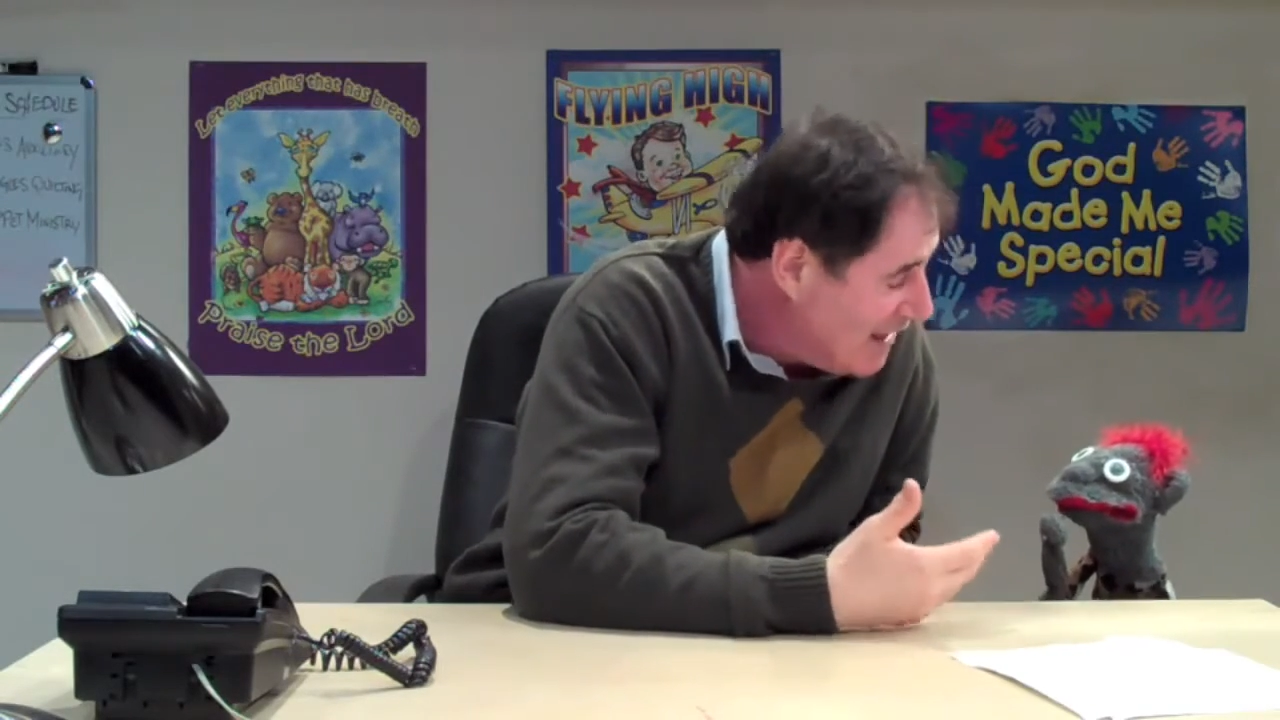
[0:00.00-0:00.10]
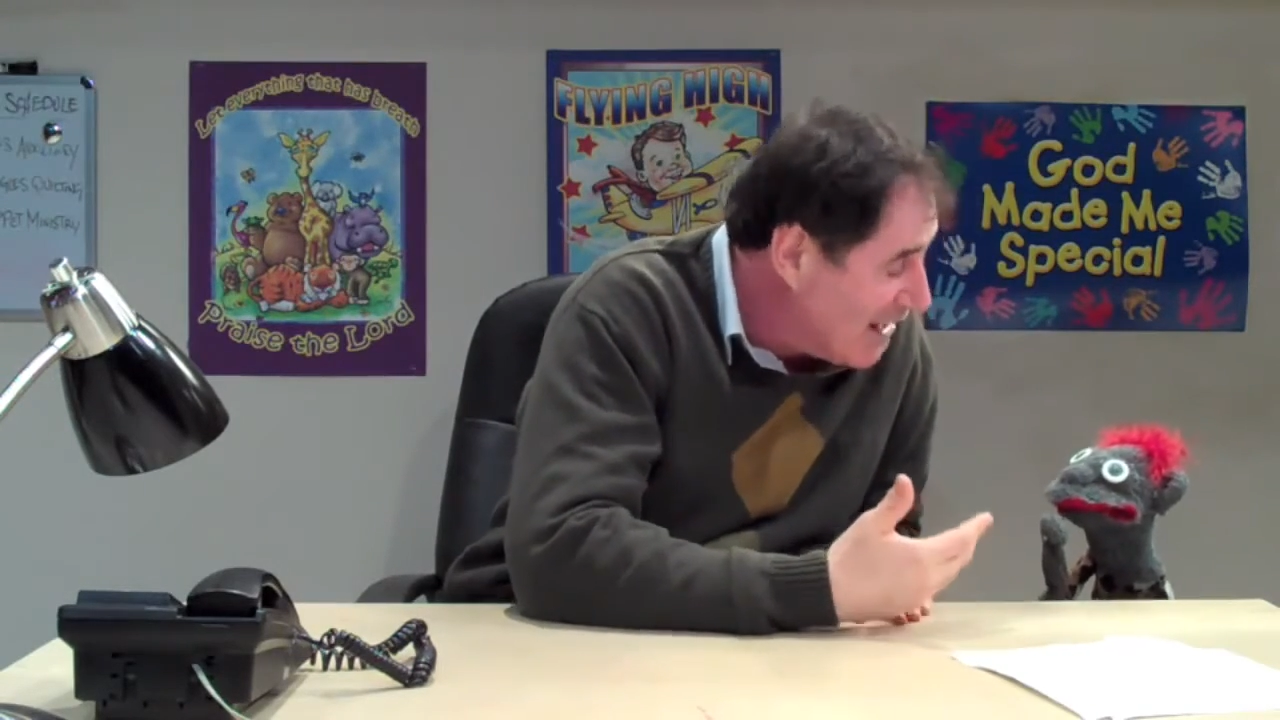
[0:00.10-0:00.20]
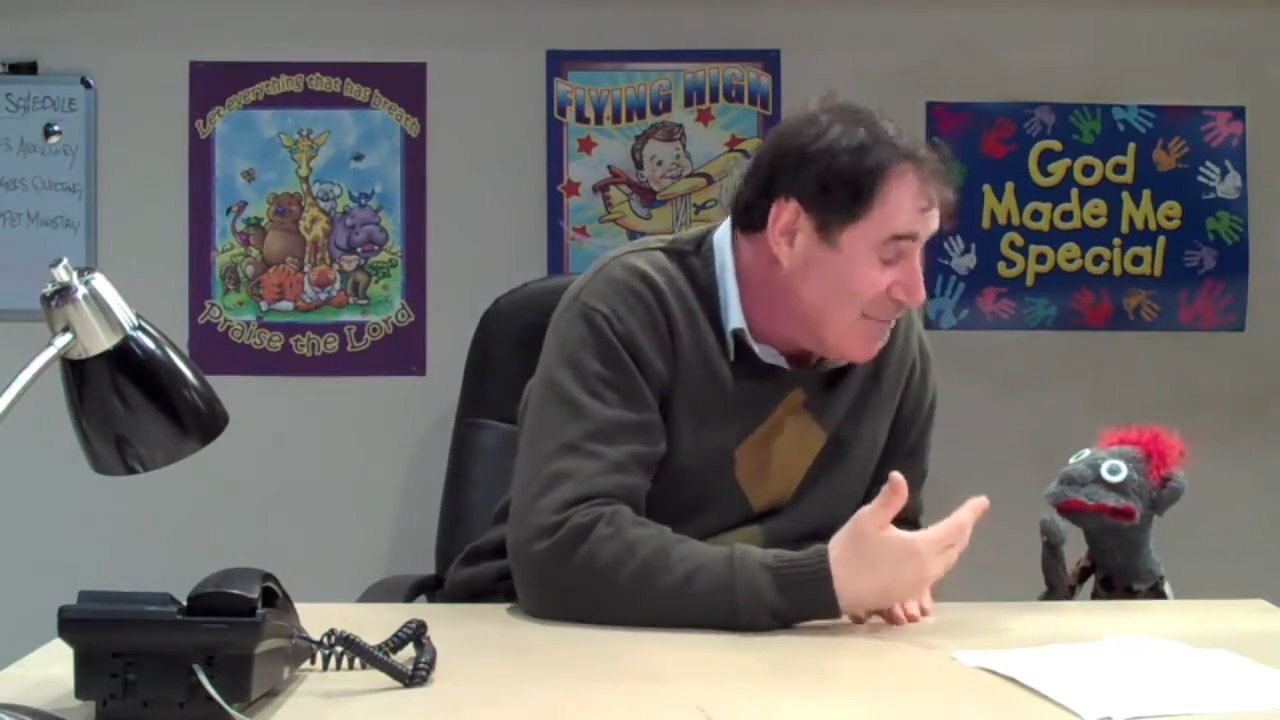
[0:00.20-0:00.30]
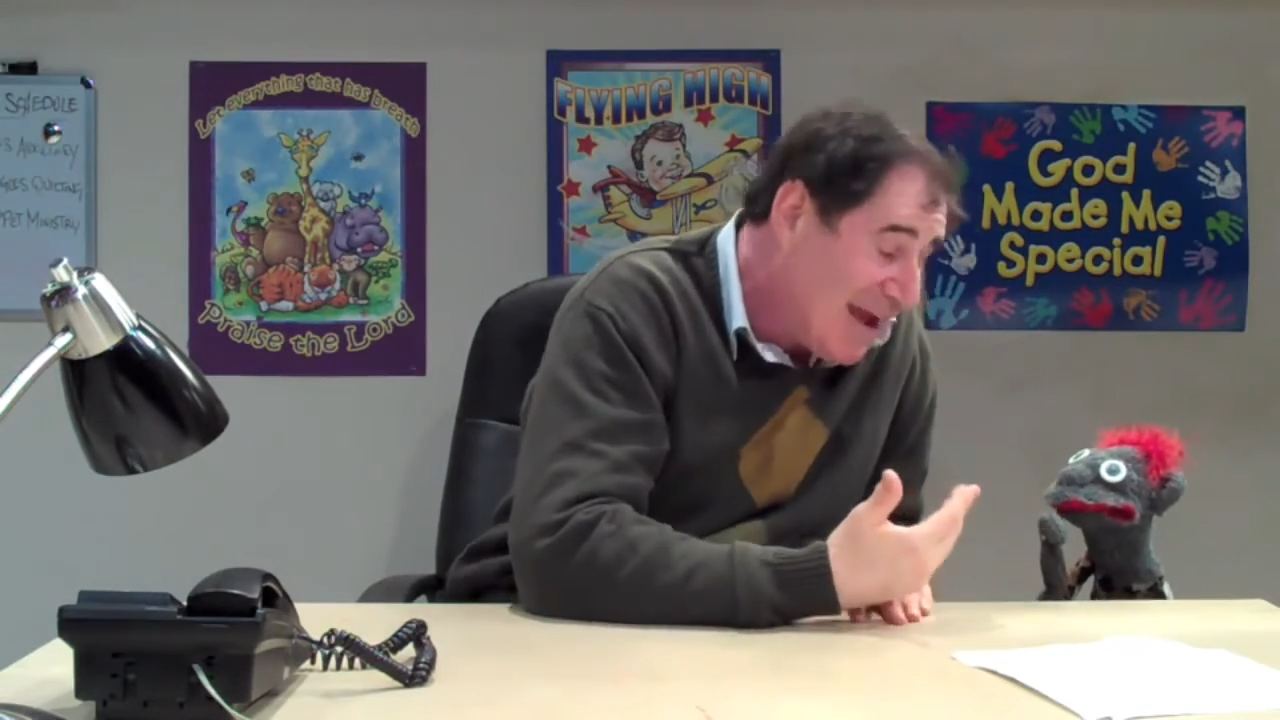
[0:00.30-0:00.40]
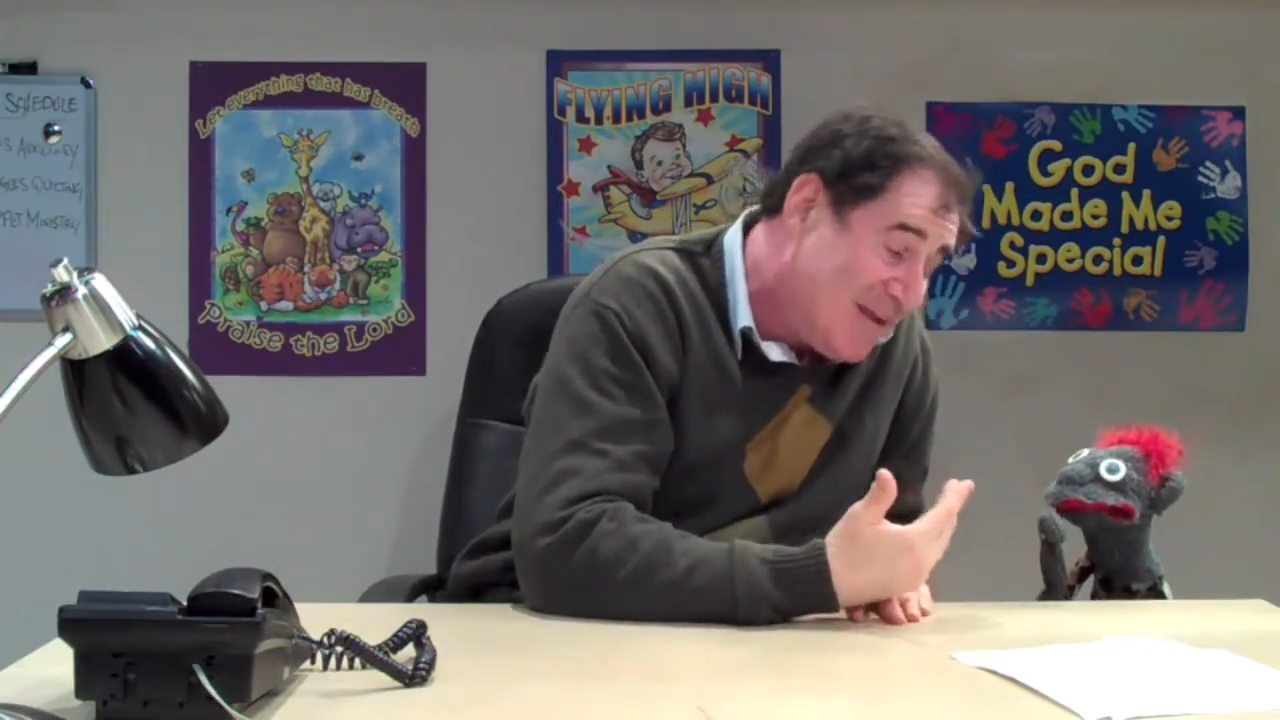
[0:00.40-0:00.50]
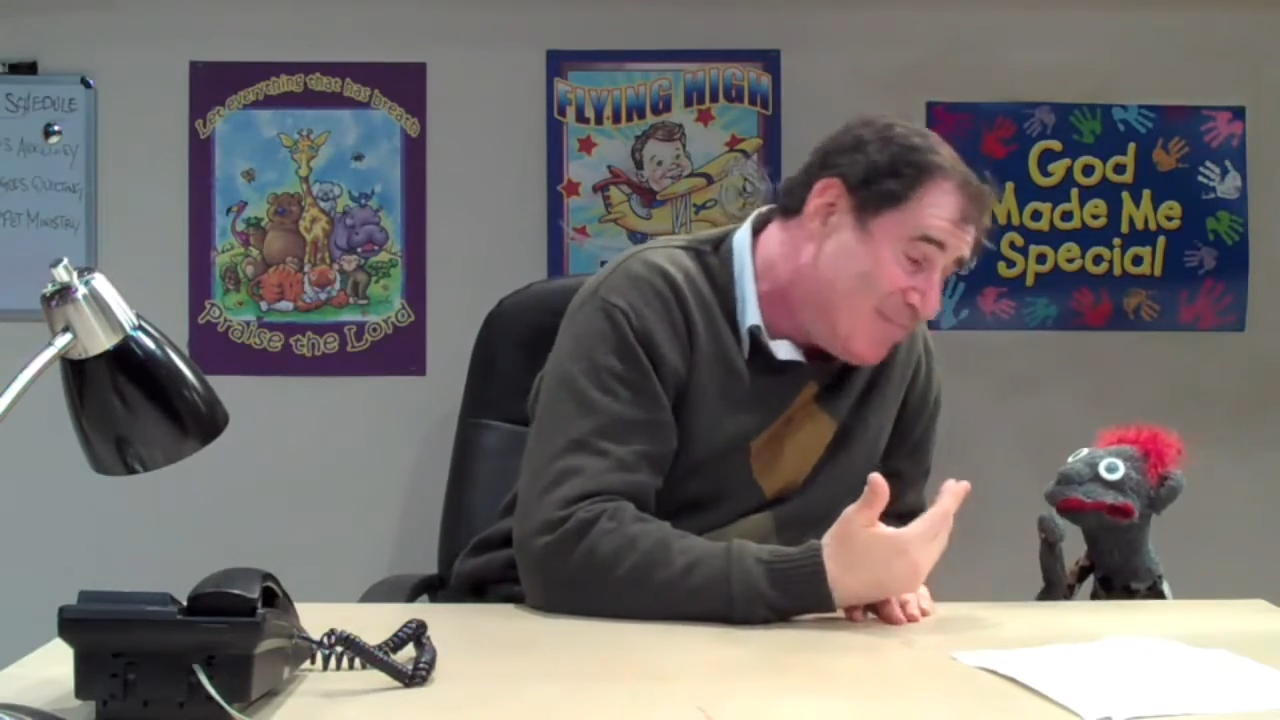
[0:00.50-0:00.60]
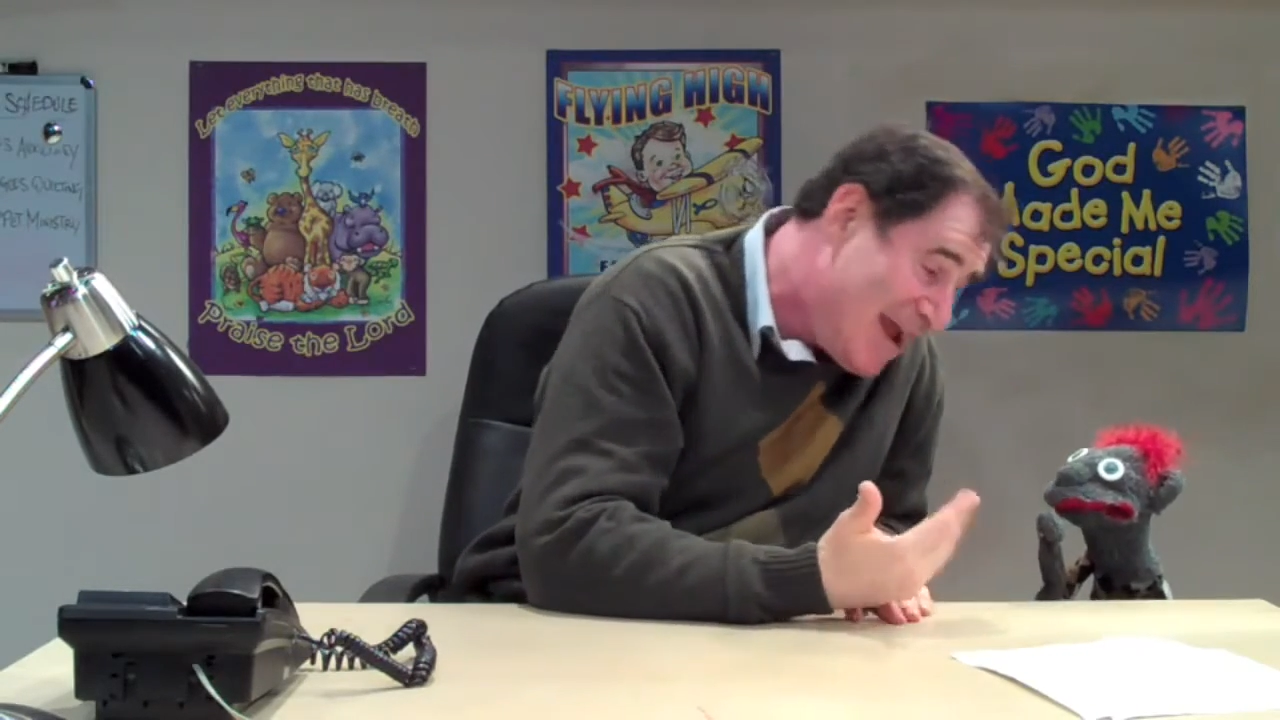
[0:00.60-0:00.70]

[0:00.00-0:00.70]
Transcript: look, I'm not getting